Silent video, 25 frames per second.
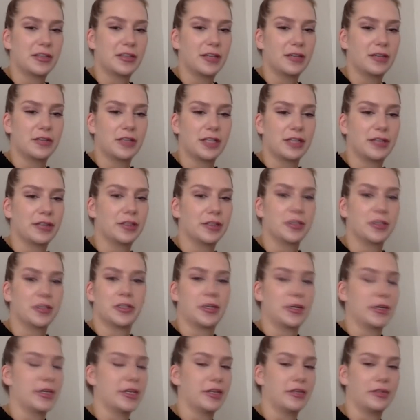loves like the
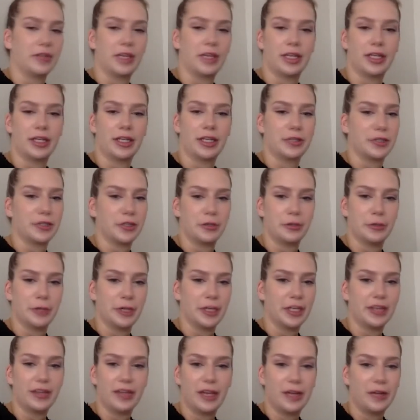journey of getting to
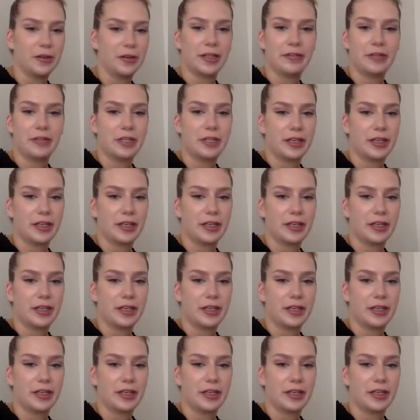it. They don't yes.